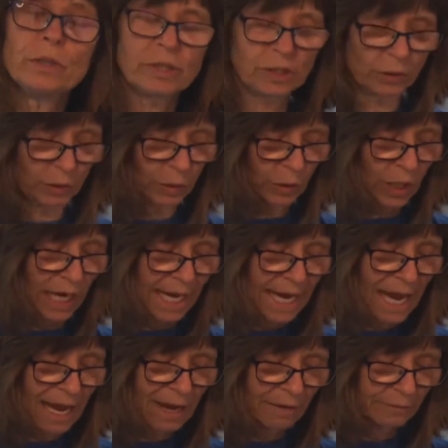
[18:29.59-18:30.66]
So I
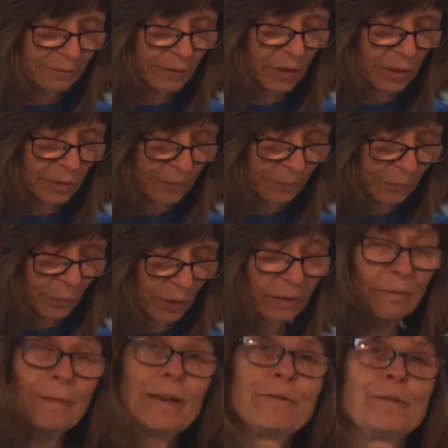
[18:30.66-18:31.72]
have, one of
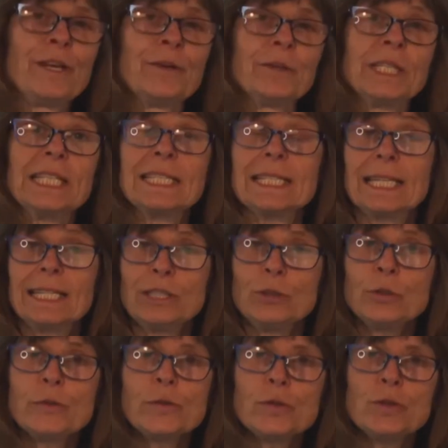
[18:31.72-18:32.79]
my favorite is
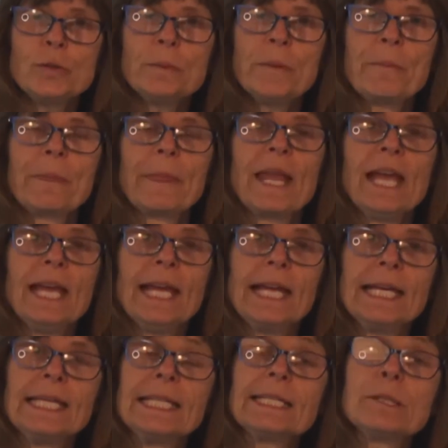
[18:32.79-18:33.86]
lentil soup,
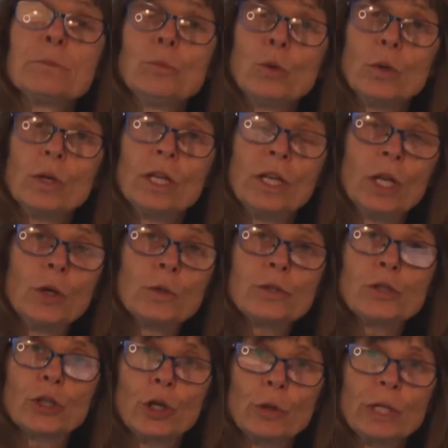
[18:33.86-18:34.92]
and it's more low
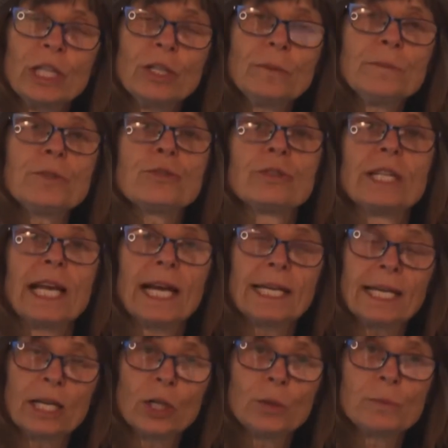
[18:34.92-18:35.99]
sodium, so that
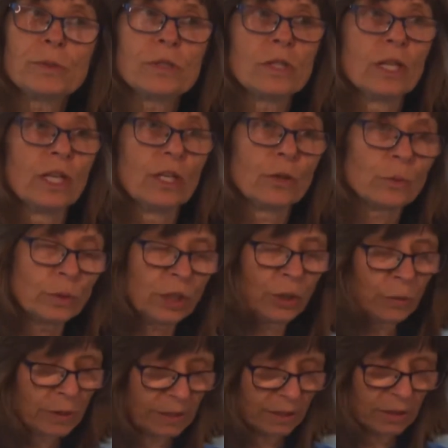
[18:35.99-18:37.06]
helps
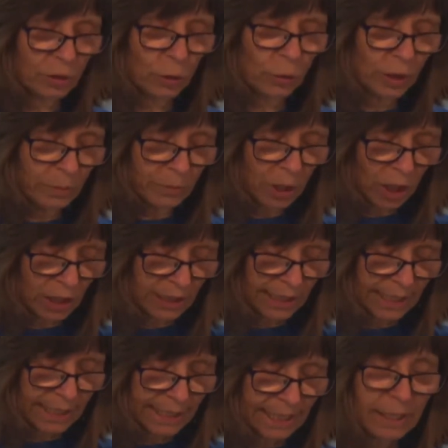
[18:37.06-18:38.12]
reduce the sodium
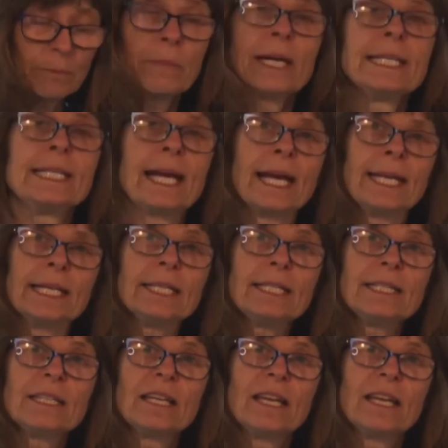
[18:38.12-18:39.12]
content in my diet.